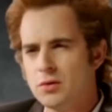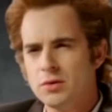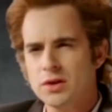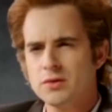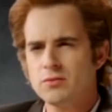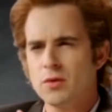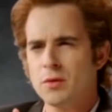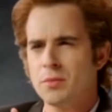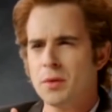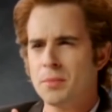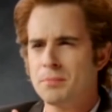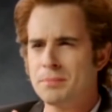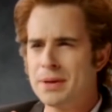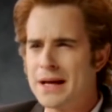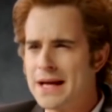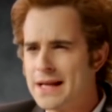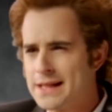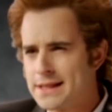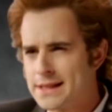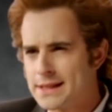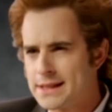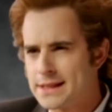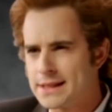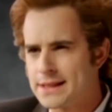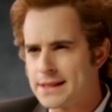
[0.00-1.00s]
who is Robert
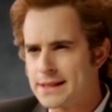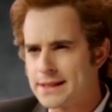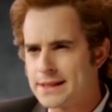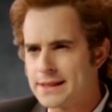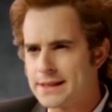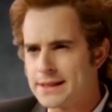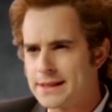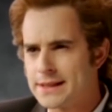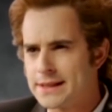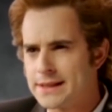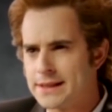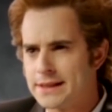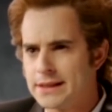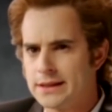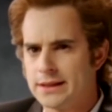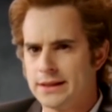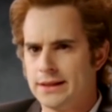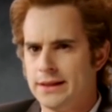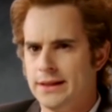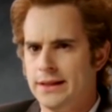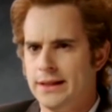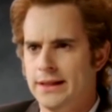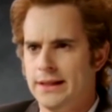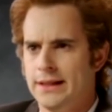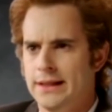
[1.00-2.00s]
Pattinson?
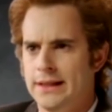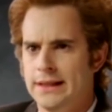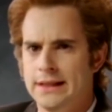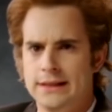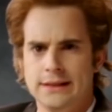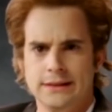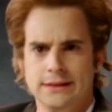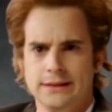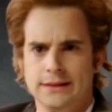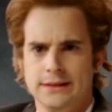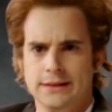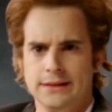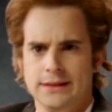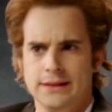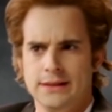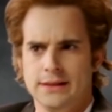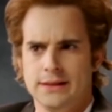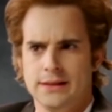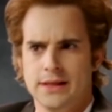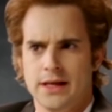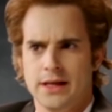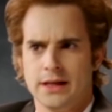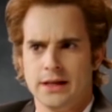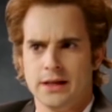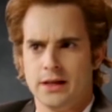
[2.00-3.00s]
Uh,
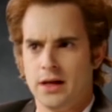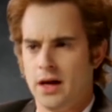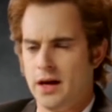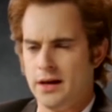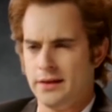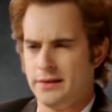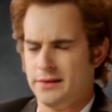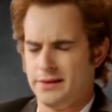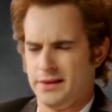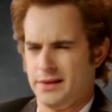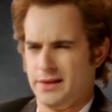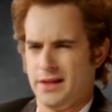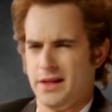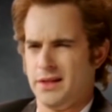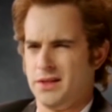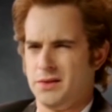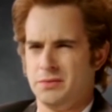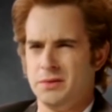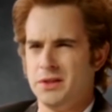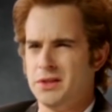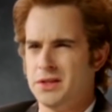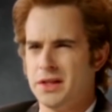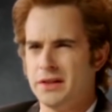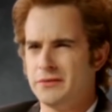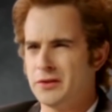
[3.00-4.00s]
he's that guy that did that
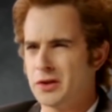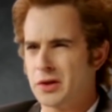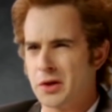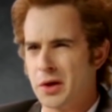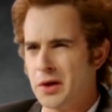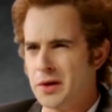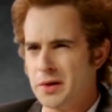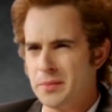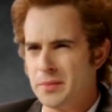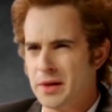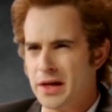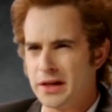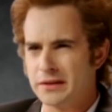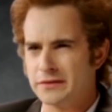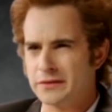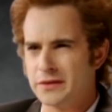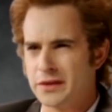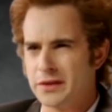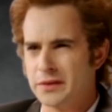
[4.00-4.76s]
sweet David Cronenberg